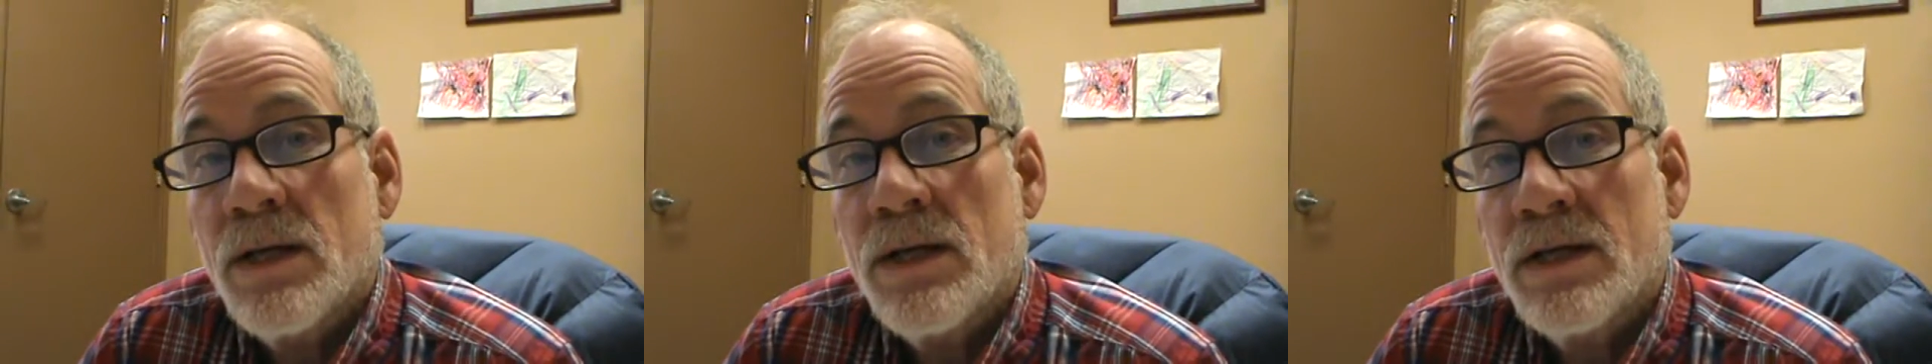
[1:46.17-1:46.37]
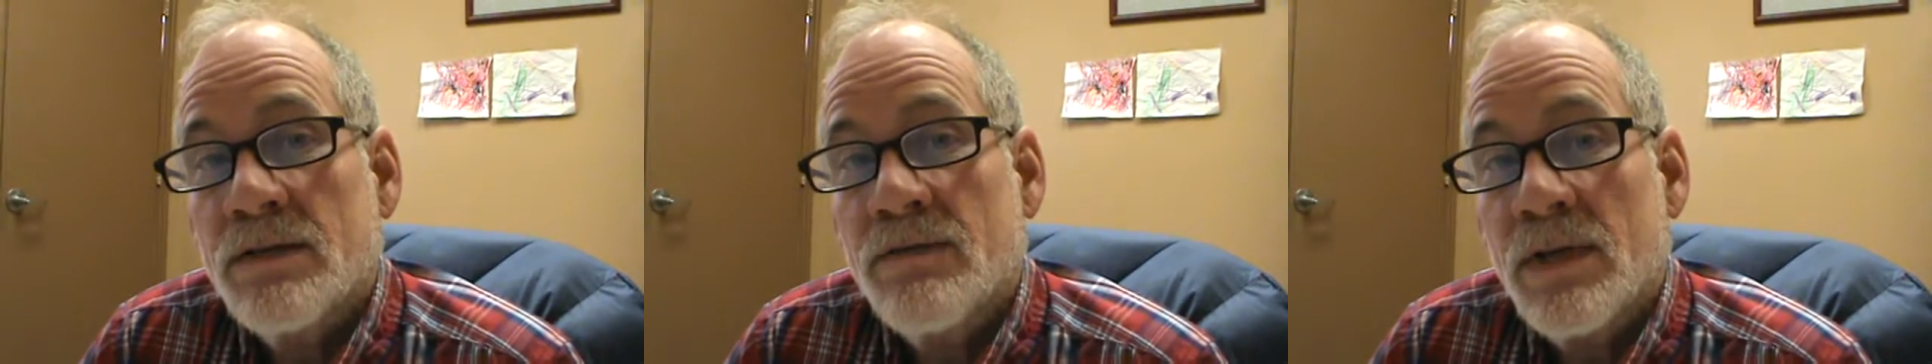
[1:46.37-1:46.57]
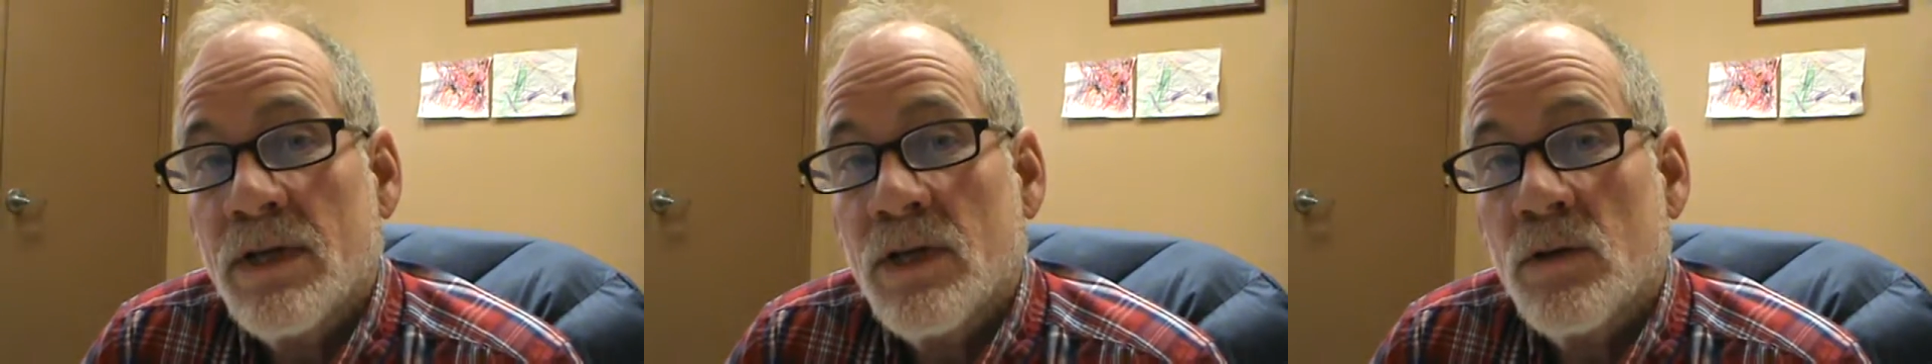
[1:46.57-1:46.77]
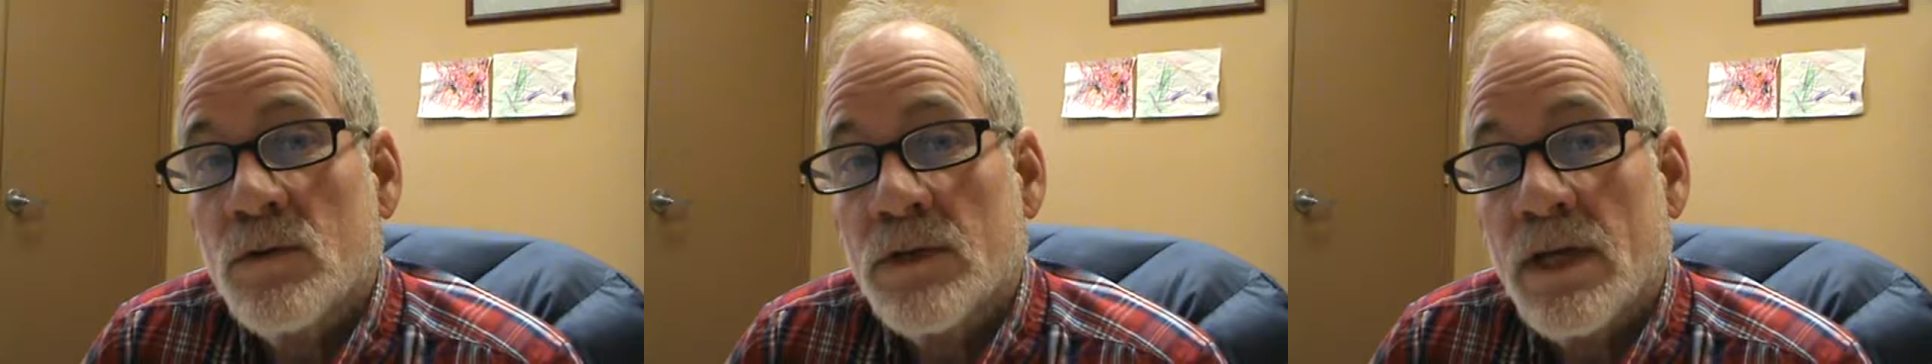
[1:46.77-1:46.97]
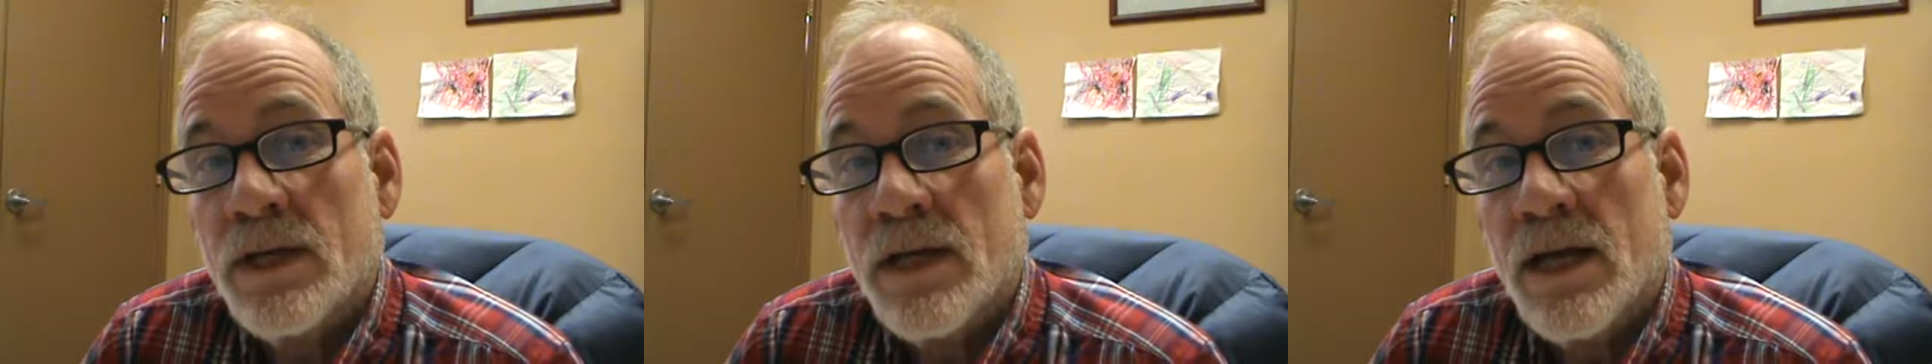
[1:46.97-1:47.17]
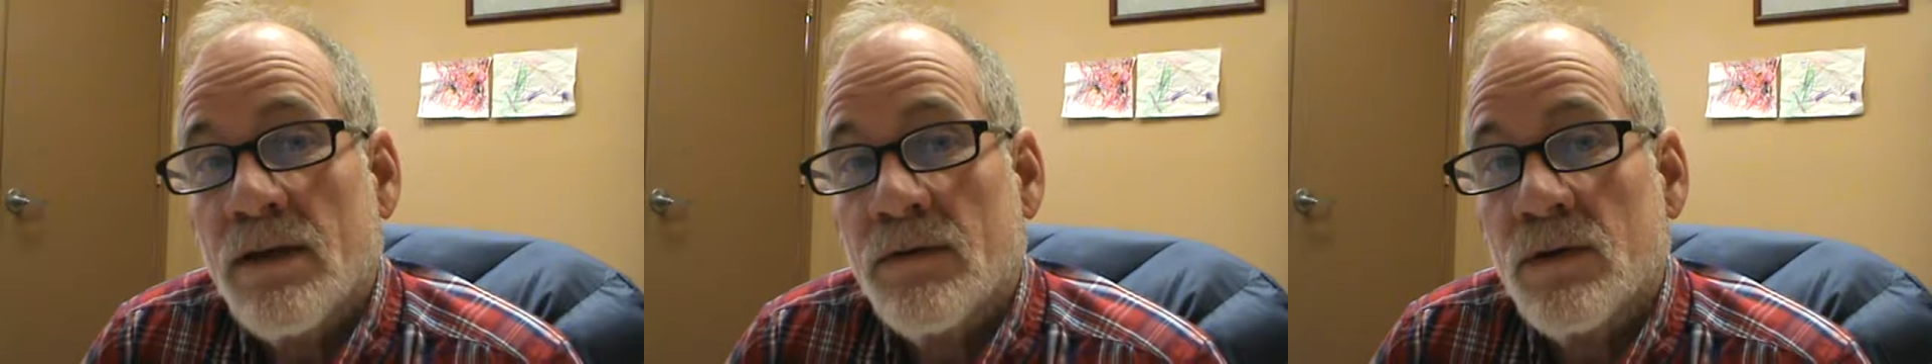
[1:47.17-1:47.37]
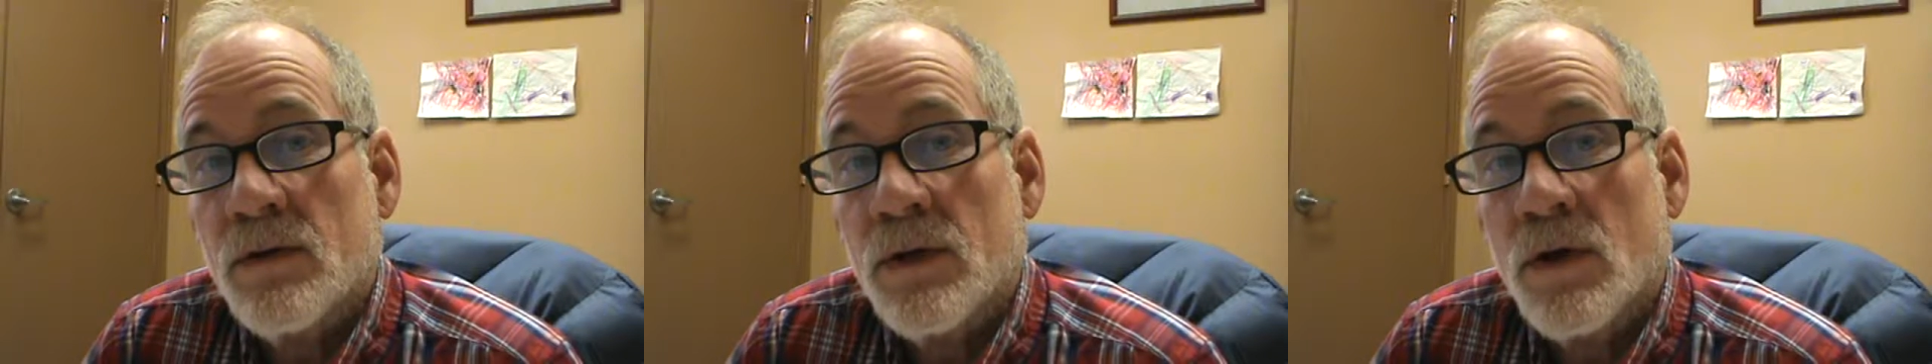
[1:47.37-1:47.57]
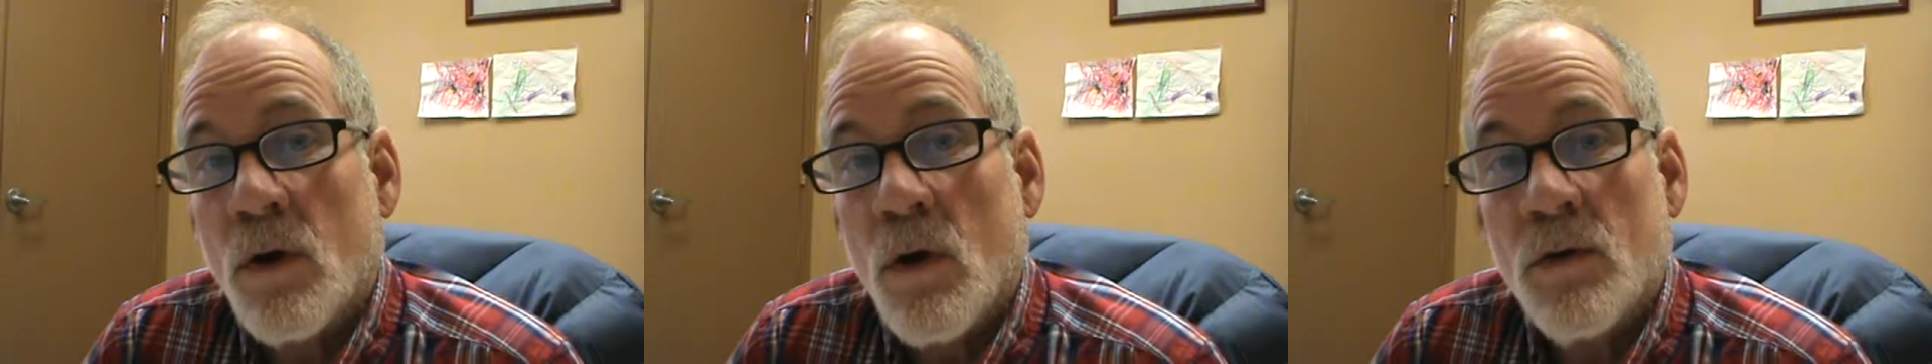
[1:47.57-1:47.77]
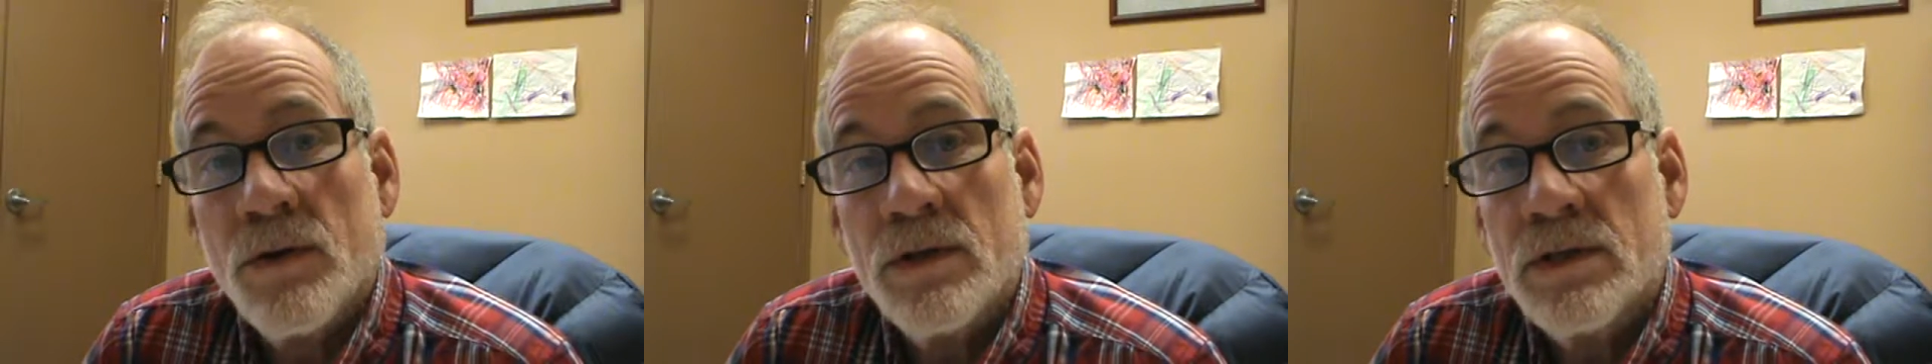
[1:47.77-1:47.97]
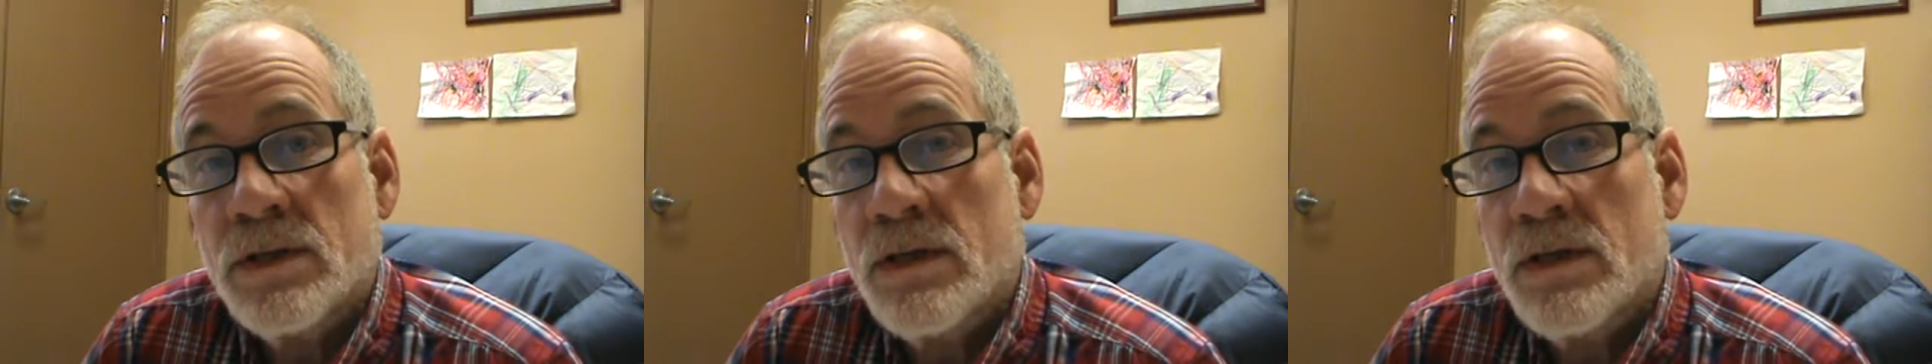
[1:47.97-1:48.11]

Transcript: these videos I gave you and all these